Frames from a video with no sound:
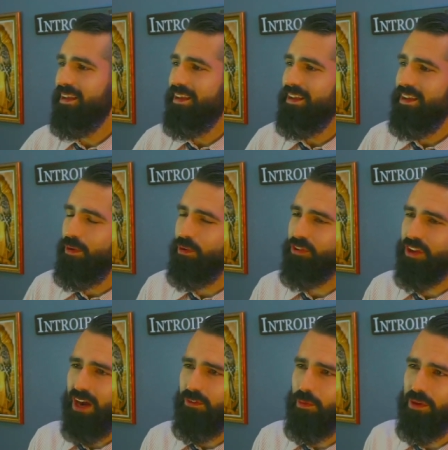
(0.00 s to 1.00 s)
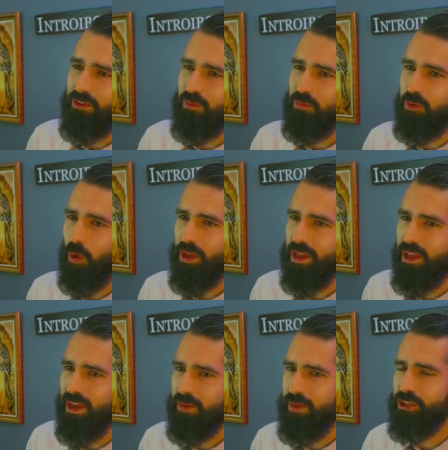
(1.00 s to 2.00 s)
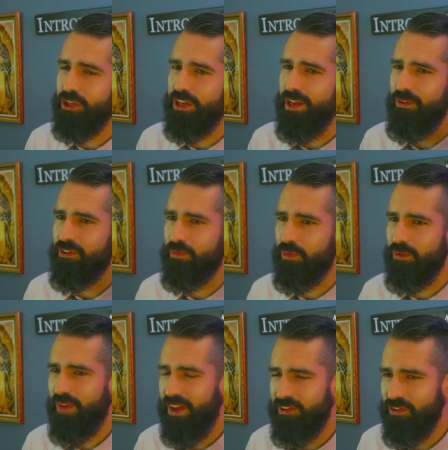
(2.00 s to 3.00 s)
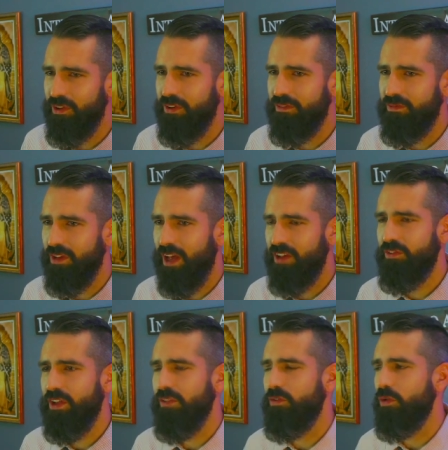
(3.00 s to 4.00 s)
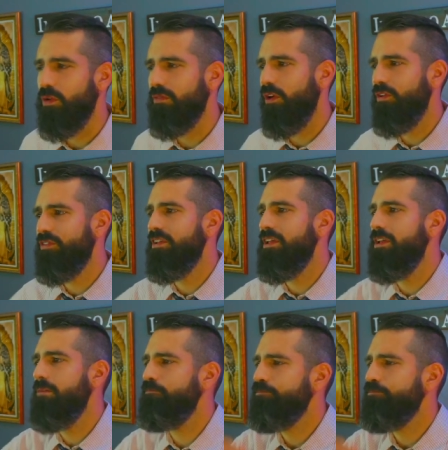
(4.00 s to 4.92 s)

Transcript: He was a government employee. I mentioned he was a professor of philosophy at the university.